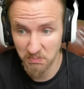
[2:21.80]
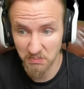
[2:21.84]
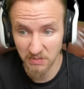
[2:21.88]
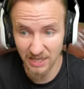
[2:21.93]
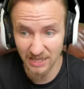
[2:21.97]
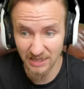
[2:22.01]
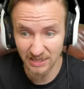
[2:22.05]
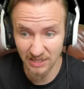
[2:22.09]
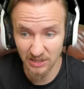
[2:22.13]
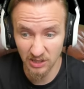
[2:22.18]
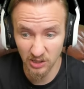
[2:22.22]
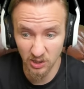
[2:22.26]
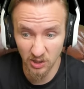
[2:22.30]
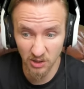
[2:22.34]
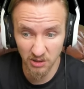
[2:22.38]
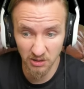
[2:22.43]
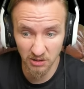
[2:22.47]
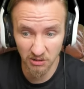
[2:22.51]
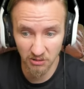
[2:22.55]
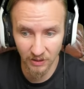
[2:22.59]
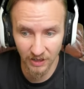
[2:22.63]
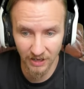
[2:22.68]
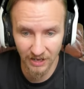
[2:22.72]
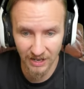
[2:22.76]
mean that the
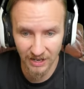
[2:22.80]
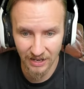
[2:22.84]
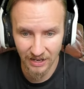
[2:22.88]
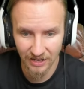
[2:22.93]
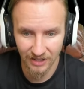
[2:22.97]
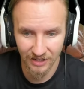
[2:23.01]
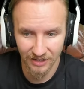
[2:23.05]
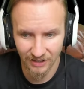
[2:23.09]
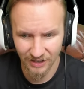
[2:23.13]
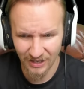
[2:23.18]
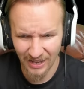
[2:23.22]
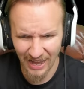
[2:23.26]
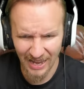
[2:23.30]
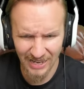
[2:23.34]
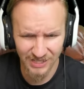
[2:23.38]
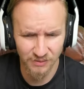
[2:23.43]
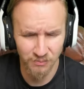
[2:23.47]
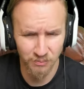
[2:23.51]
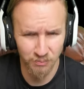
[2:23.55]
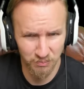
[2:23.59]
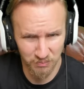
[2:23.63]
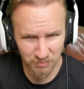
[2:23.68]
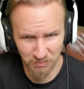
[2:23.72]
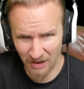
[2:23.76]
Conqueror has
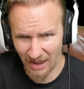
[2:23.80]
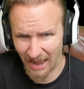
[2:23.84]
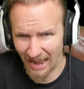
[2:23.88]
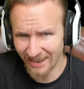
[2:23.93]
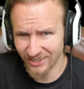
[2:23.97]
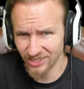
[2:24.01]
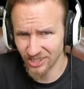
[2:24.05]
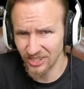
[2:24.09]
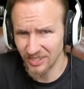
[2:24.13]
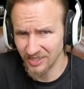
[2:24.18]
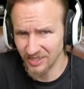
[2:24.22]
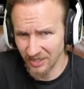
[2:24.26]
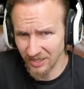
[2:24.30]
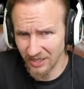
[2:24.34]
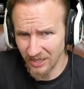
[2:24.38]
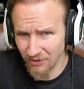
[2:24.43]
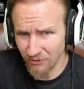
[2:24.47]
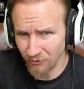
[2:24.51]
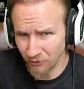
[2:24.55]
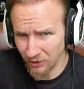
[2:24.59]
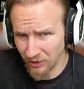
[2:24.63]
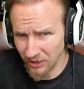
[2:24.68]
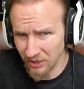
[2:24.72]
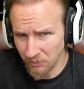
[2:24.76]
actually
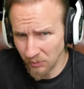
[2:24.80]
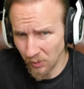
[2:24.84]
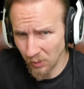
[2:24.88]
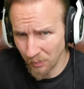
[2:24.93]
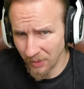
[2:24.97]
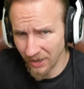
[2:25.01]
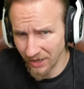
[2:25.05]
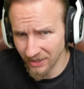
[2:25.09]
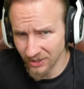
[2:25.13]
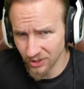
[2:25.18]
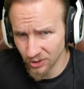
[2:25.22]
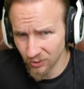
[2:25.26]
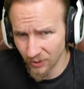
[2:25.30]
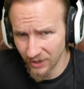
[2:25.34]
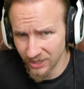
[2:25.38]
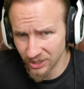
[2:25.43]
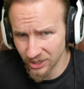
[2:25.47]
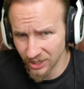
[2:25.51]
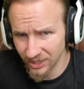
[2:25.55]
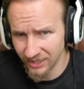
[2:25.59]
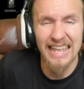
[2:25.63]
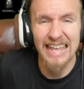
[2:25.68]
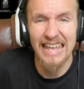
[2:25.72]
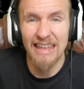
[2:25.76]
significantly more
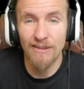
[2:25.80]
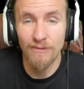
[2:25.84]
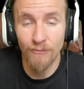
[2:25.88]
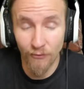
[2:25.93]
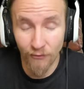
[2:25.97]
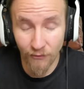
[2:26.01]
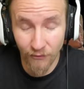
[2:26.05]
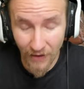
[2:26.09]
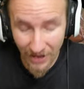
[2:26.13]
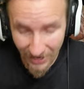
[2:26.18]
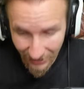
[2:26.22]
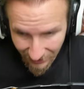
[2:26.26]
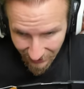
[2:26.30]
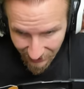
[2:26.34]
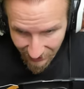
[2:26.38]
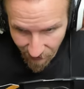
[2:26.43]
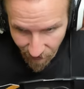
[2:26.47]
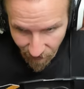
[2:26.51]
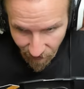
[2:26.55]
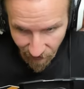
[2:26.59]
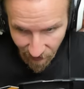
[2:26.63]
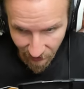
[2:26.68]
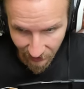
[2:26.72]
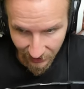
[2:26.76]
penetration
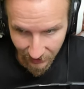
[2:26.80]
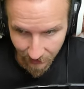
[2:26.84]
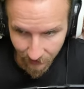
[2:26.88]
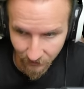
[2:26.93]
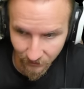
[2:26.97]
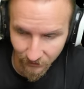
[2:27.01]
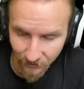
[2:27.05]
effectively.